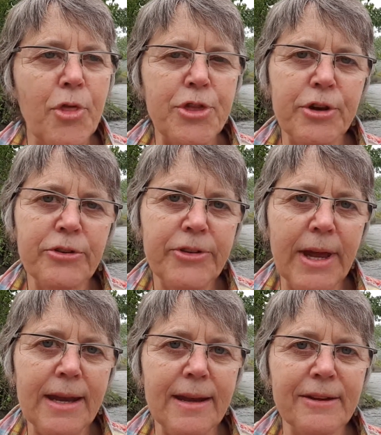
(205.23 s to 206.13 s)

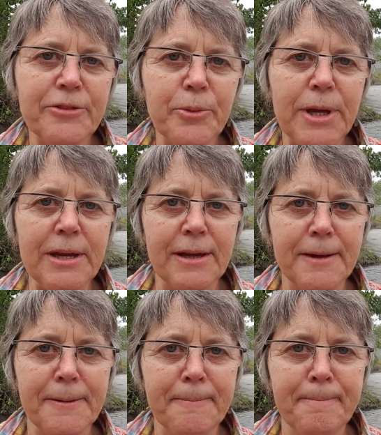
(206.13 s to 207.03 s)
Thursday next week,
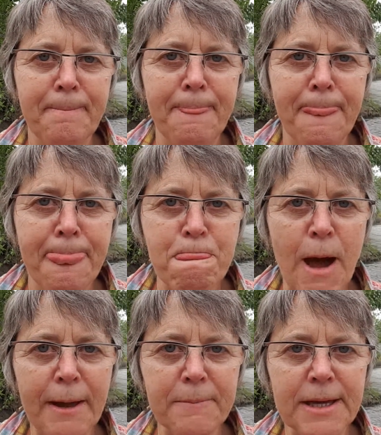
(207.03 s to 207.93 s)

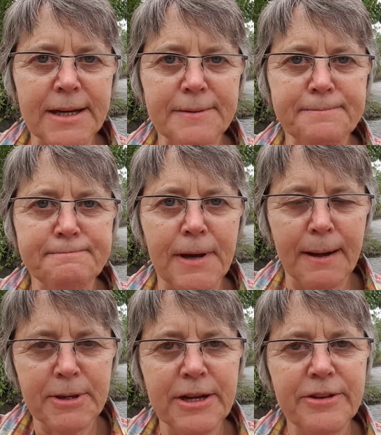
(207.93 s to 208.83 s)
I'm gonna
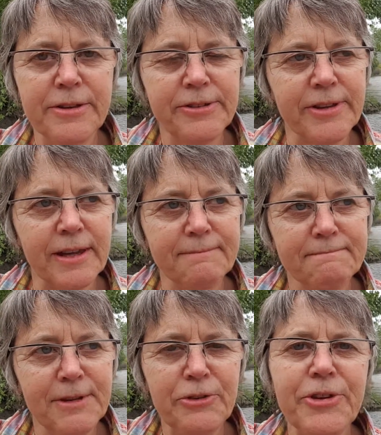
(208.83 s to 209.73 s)
do this thing.
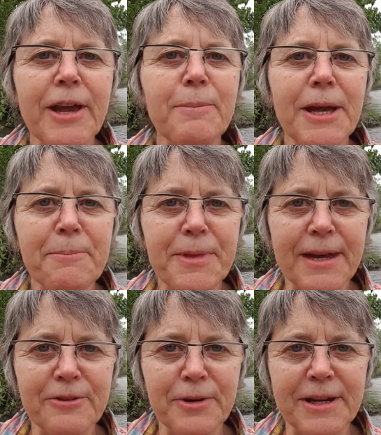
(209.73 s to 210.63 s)
You take me up
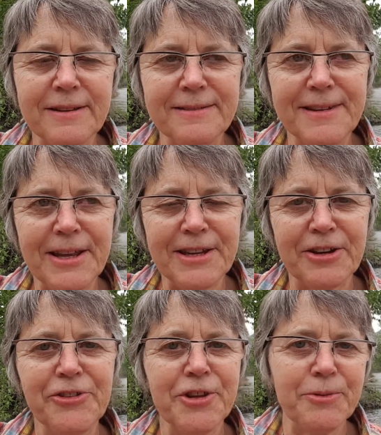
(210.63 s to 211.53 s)
that creek down there,"
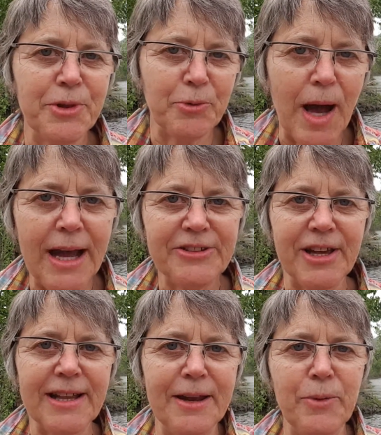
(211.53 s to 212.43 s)
because the rides
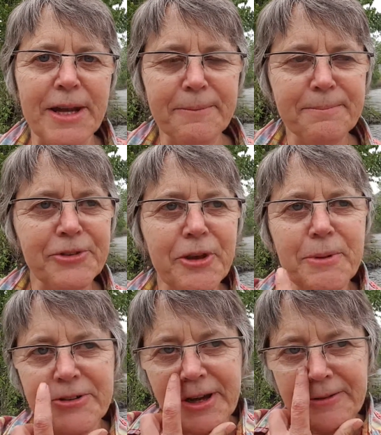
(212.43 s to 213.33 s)
I led went up
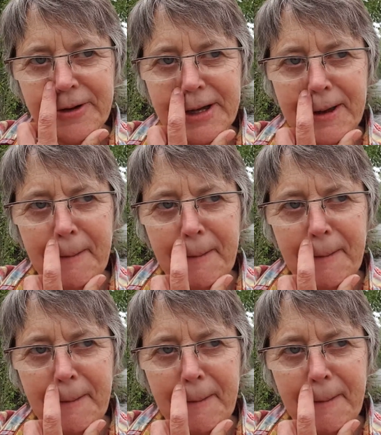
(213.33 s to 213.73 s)
Sleeping Child Creek.